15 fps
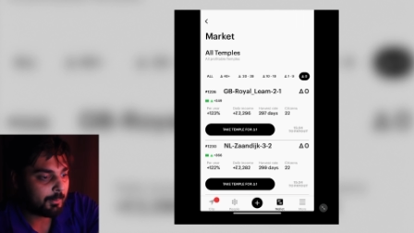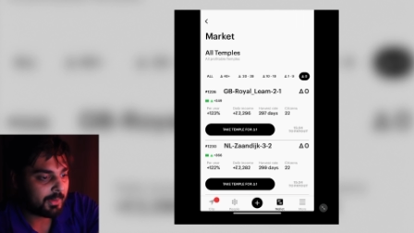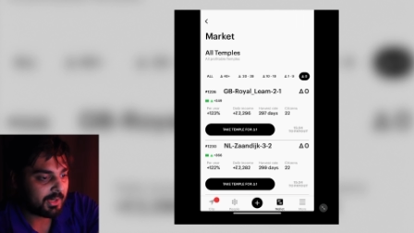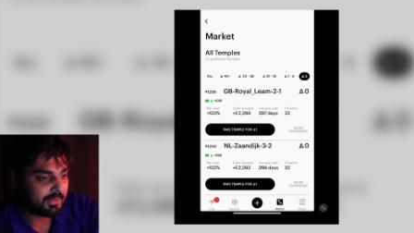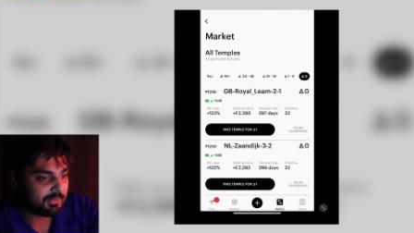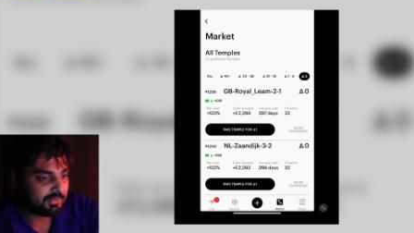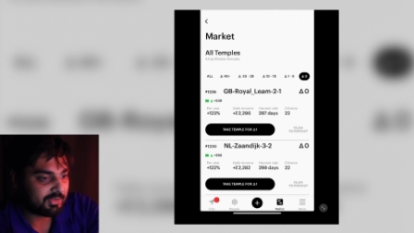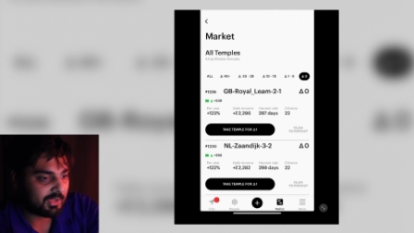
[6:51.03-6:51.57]
but
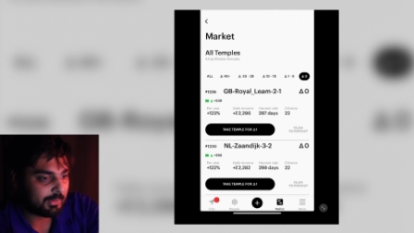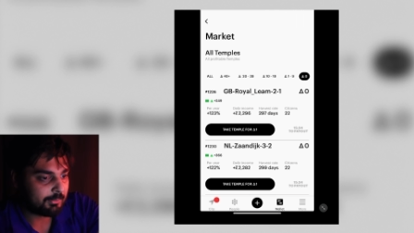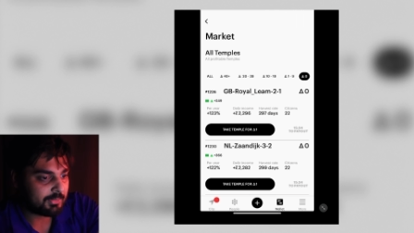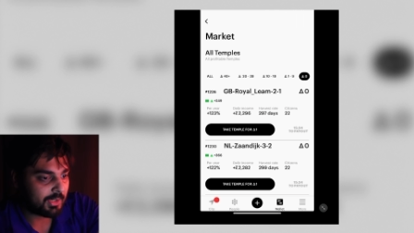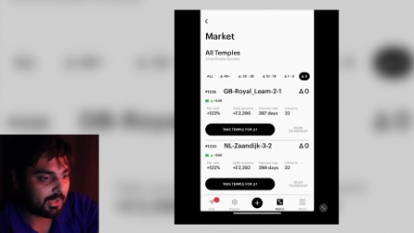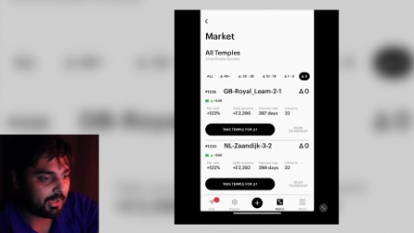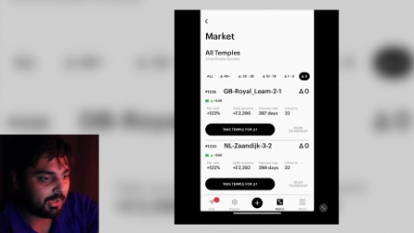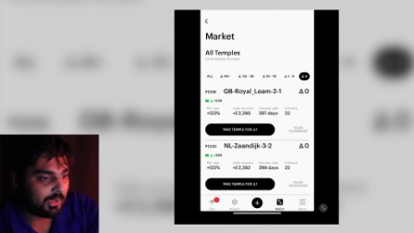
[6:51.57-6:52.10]
at the same
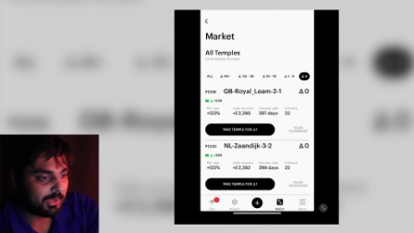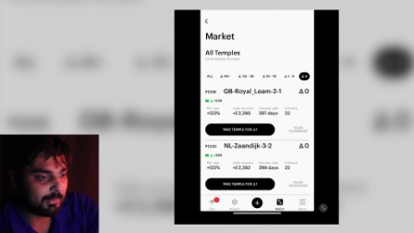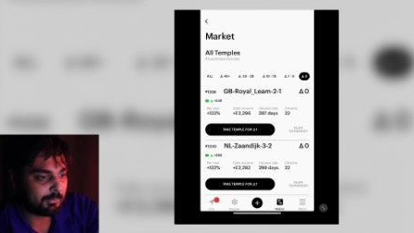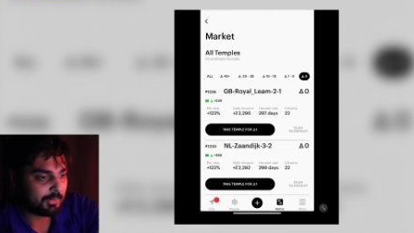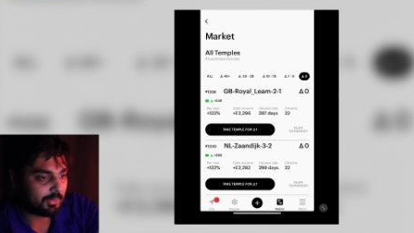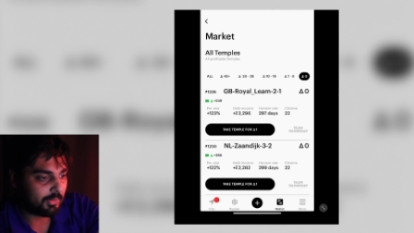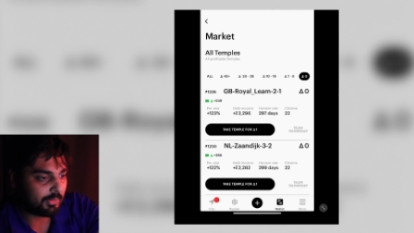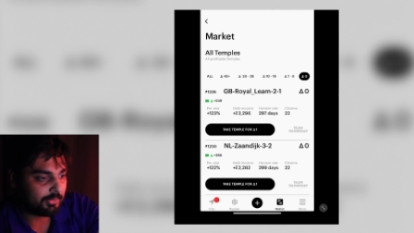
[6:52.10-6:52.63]
time
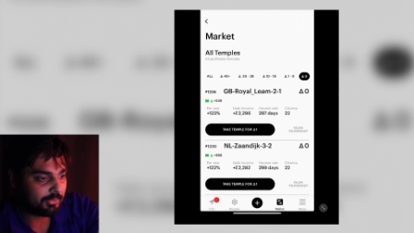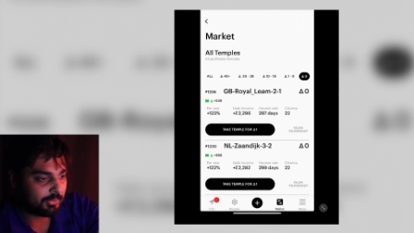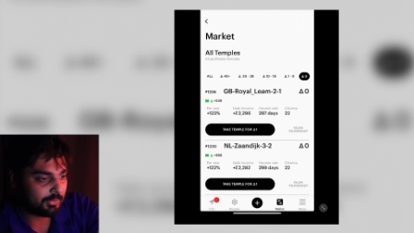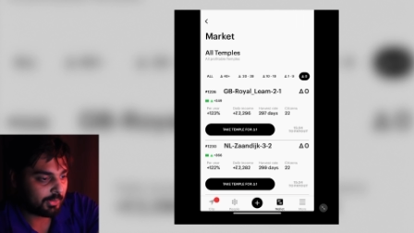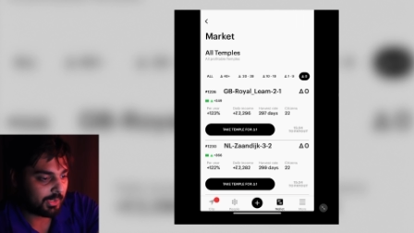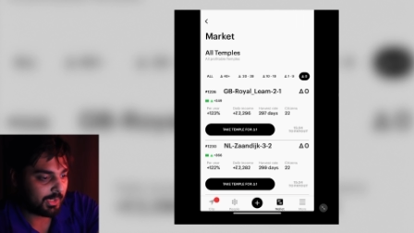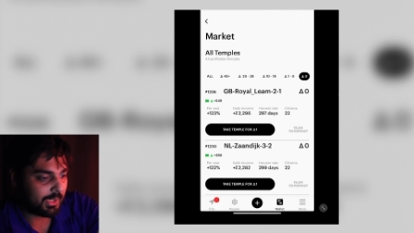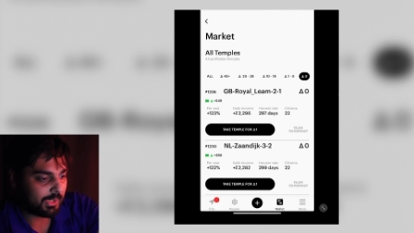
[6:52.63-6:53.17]
you're also
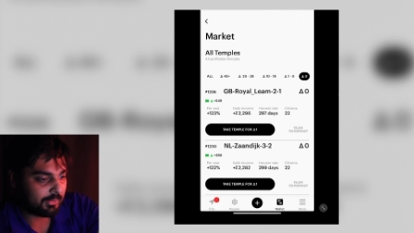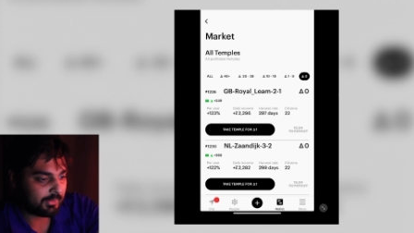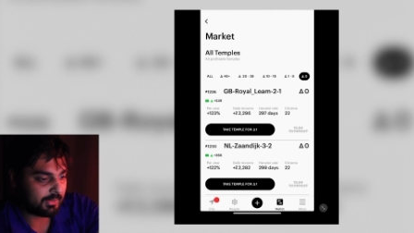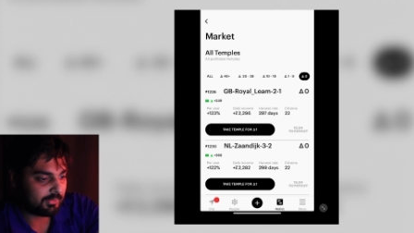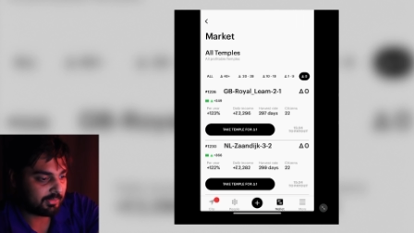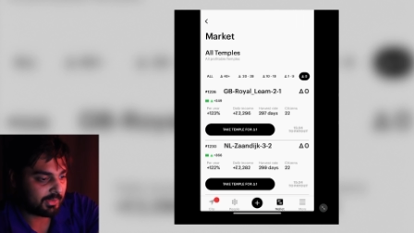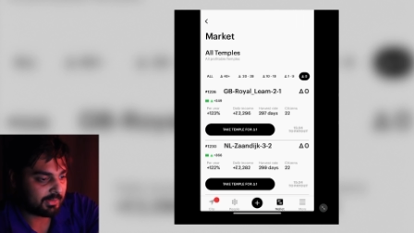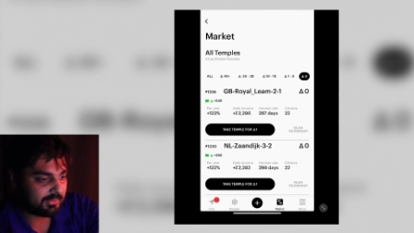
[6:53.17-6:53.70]
looking at
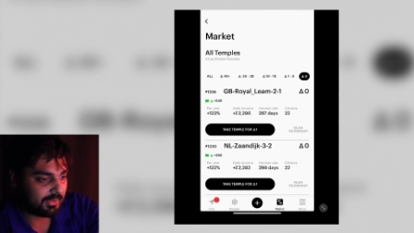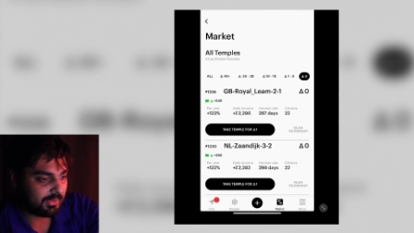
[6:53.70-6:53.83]
things like